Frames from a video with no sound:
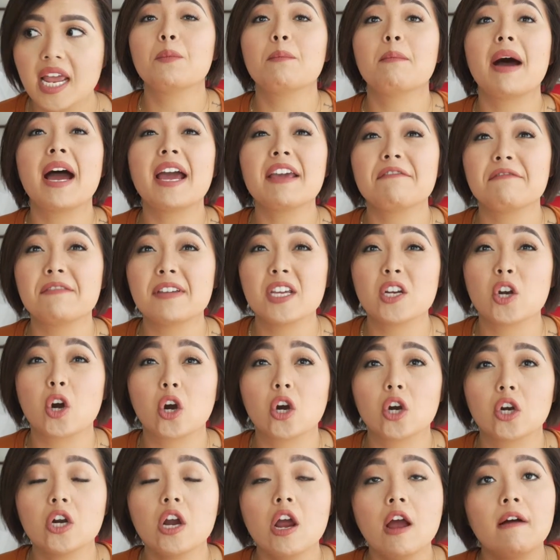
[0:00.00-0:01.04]
My feet
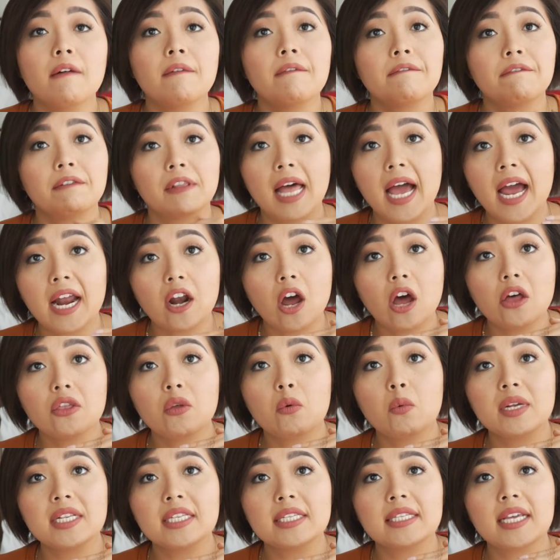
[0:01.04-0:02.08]
are flat on the
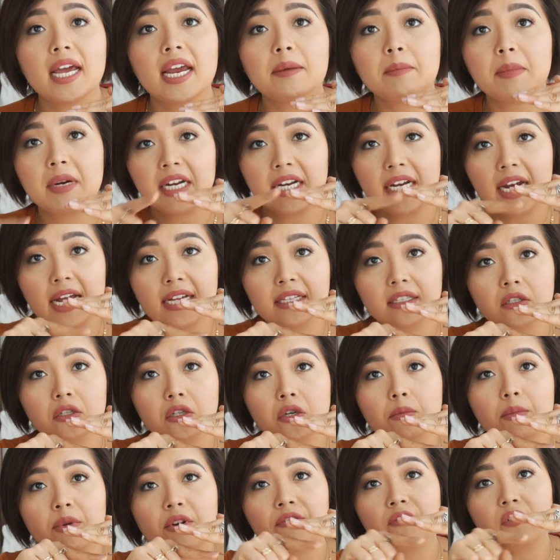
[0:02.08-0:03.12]
one side, but it has a
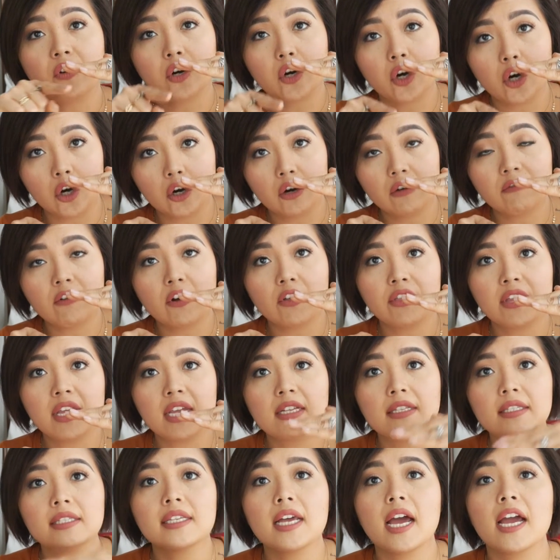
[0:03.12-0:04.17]
little bit of a curve on the
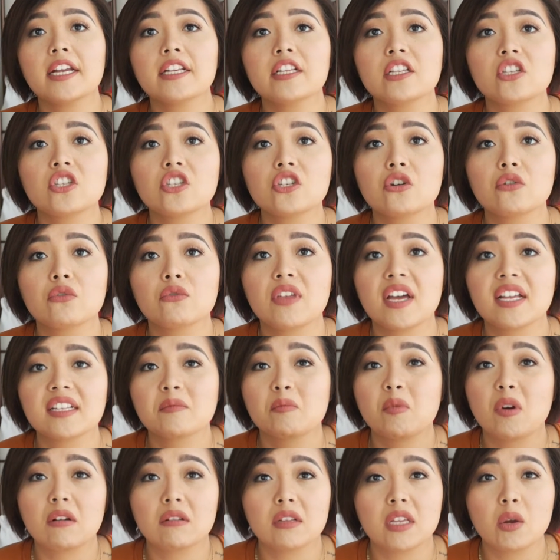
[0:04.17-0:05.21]
inside, so that's
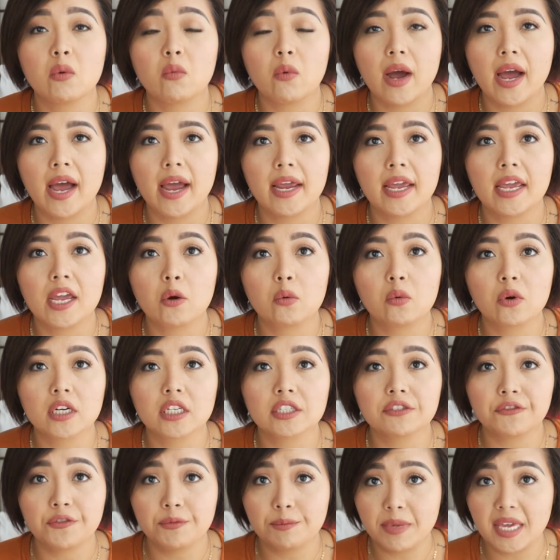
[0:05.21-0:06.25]
probably why it
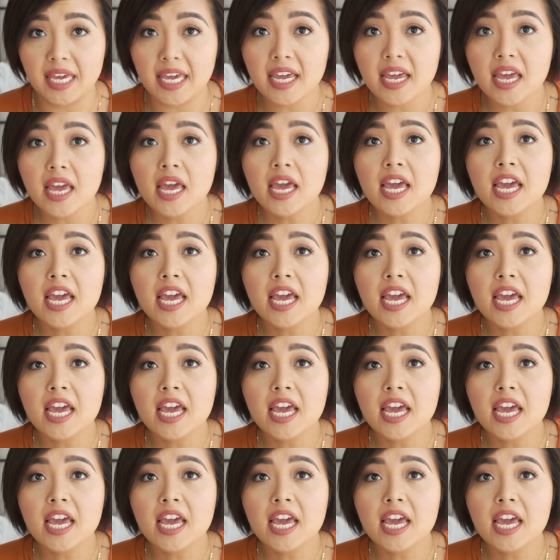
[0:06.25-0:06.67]
works for me.